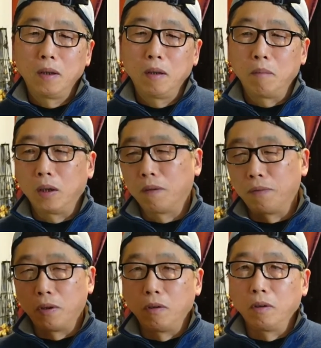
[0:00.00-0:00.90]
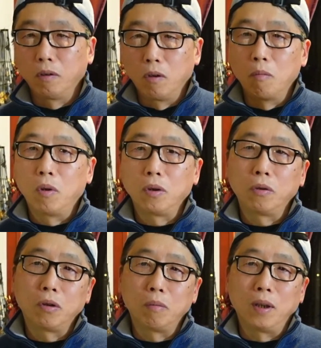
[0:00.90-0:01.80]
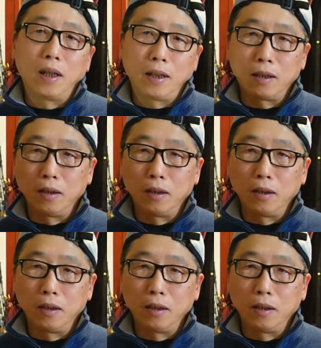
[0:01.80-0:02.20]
But for normal YouTuber like